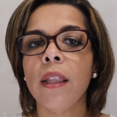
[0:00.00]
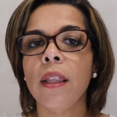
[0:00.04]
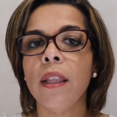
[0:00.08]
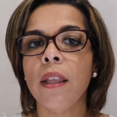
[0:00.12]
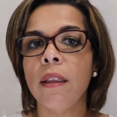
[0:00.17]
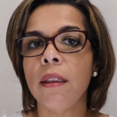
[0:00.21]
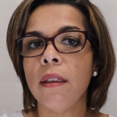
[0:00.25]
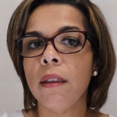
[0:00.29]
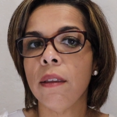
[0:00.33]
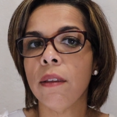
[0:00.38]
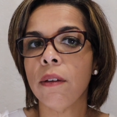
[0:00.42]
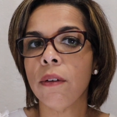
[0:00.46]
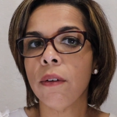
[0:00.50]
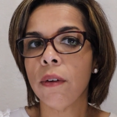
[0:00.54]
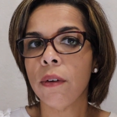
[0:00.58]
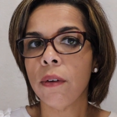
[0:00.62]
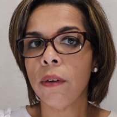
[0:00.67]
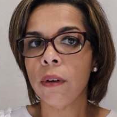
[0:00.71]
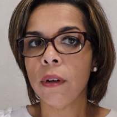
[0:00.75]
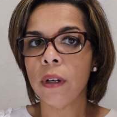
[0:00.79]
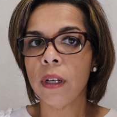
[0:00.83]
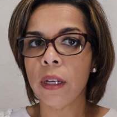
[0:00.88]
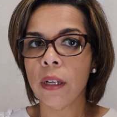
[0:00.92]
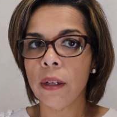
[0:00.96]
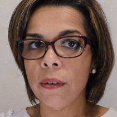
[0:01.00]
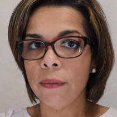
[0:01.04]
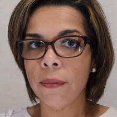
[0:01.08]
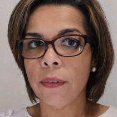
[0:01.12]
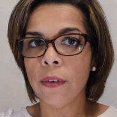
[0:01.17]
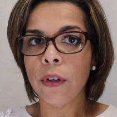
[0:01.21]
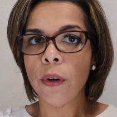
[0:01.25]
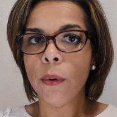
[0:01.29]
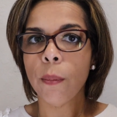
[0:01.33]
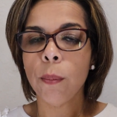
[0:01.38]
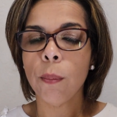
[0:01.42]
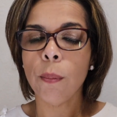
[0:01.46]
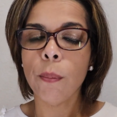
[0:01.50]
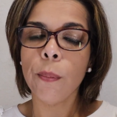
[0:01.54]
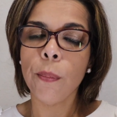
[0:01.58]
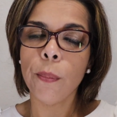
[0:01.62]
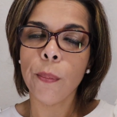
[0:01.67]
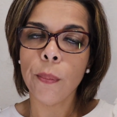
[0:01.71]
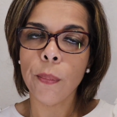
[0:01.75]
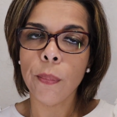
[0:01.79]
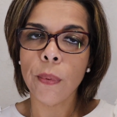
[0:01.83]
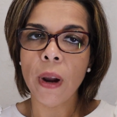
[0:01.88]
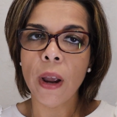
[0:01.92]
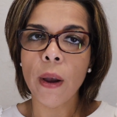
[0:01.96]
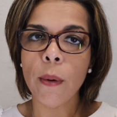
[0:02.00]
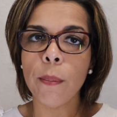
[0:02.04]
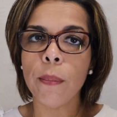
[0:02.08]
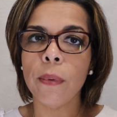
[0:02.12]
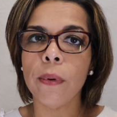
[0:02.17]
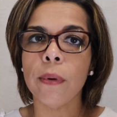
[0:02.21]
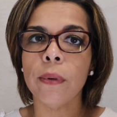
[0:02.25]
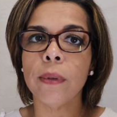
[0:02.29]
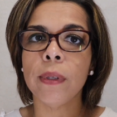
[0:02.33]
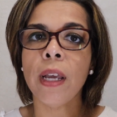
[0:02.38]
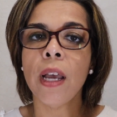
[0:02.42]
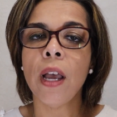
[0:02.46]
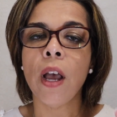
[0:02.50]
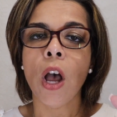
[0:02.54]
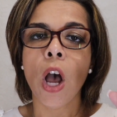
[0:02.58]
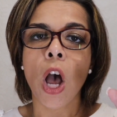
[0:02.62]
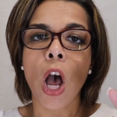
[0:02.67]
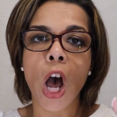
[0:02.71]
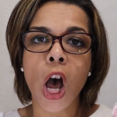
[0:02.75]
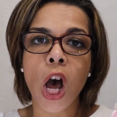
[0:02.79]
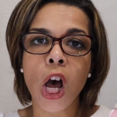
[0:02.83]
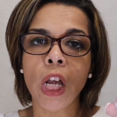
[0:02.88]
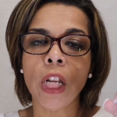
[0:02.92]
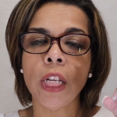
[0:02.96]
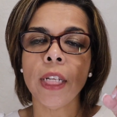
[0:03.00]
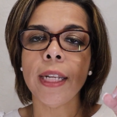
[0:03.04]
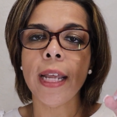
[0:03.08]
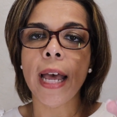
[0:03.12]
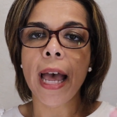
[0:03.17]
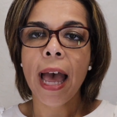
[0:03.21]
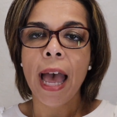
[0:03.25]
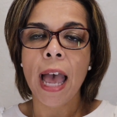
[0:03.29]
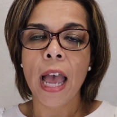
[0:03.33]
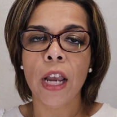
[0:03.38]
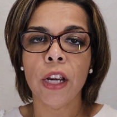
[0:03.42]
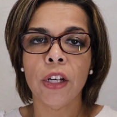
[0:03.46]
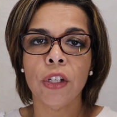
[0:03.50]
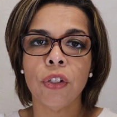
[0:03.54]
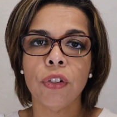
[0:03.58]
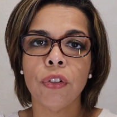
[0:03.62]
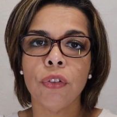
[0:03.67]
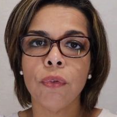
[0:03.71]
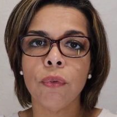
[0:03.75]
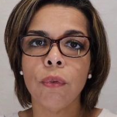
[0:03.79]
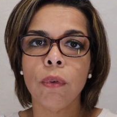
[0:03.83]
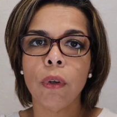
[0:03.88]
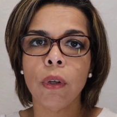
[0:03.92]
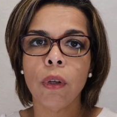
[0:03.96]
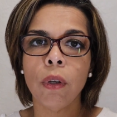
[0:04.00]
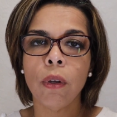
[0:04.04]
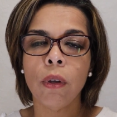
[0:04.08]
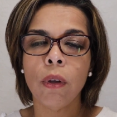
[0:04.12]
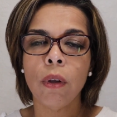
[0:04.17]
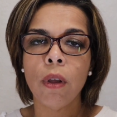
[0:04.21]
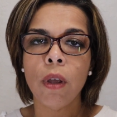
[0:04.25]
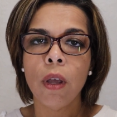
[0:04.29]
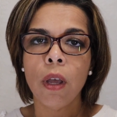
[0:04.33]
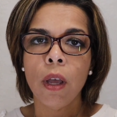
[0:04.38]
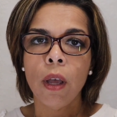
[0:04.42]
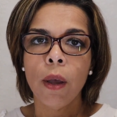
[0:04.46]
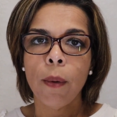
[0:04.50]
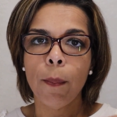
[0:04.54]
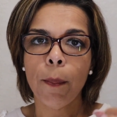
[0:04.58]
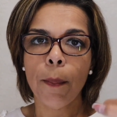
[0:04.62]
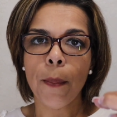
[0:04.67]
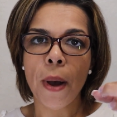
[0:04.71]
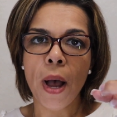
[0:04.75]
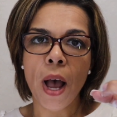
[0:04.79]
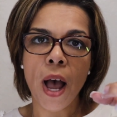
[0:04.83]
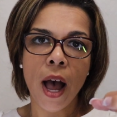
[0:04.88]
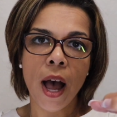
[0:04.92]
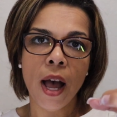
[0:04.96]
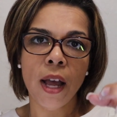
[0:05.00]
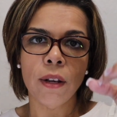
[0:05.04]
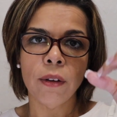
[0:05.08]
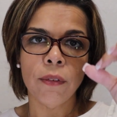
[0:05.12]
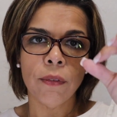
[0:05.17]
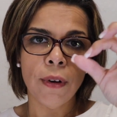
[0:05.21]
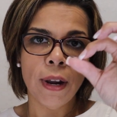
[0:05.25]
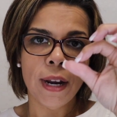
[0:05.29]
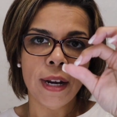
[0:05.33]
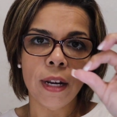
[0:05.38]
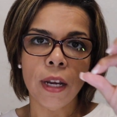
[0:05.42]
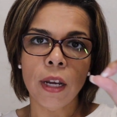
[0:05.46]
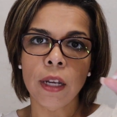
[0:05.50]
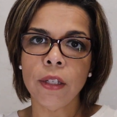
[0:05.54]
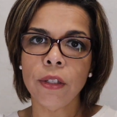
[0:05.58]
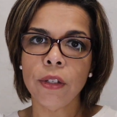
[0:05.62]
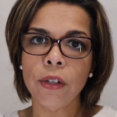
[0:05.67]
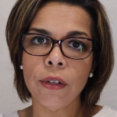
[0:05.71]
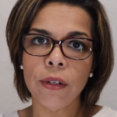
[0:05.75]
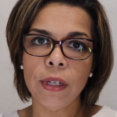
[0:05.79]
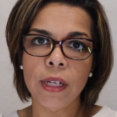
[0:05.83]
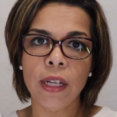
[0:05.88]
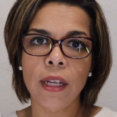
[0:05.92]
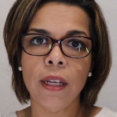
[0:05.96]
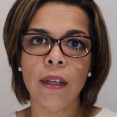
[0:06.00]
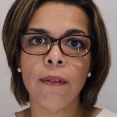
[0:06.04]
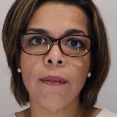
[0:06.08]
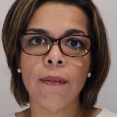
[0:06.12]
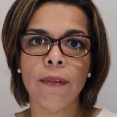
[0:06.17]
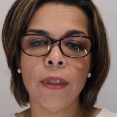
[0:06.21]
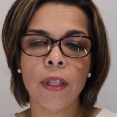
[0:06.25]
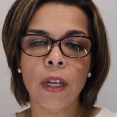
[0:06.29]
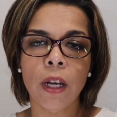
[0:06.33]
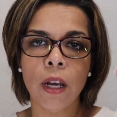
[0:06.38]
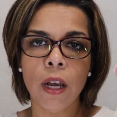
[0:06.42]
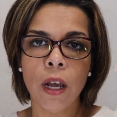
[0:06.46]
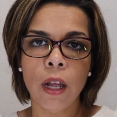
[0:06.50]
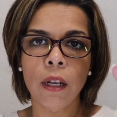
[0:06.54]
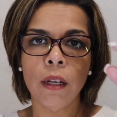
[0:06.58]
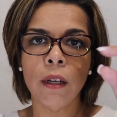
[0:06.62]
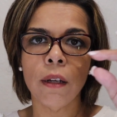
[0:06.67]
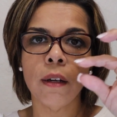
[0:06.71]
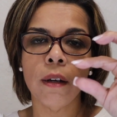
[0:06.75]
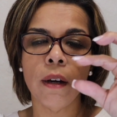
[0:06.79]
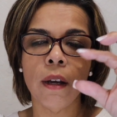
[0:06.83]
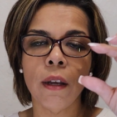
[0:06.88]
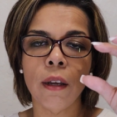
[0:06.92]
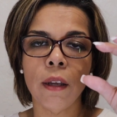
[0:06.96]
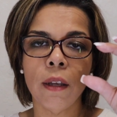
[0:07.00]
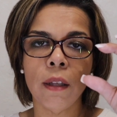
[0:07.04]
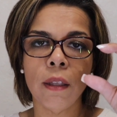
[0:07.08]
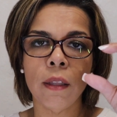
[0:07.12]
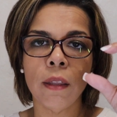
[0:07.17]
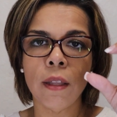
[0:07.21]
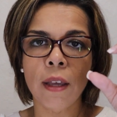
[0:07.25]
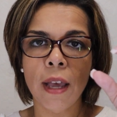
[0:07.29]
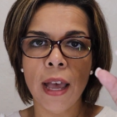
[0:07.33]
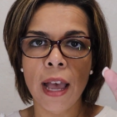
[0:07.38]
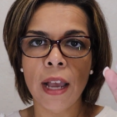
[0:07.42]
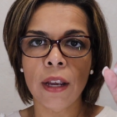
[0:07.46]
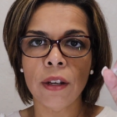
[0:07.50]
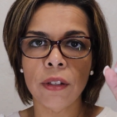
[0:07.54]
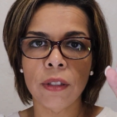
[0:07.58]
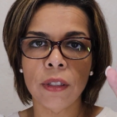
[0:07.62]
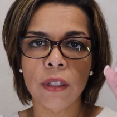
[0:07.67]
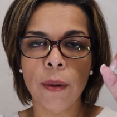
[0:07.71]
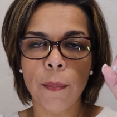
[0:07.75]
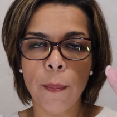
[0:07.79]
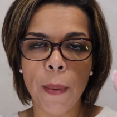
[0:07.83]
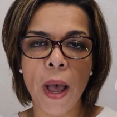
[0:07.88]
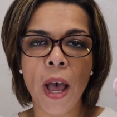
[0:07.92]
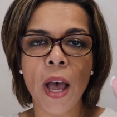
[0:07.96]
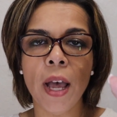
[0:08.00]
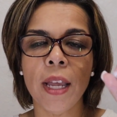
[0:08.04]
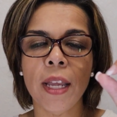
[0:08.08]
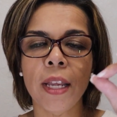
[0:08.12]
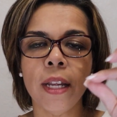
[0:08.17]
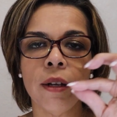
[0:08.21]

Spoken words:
this is good for your brow bone, on the actual pot right underneath the color the pot.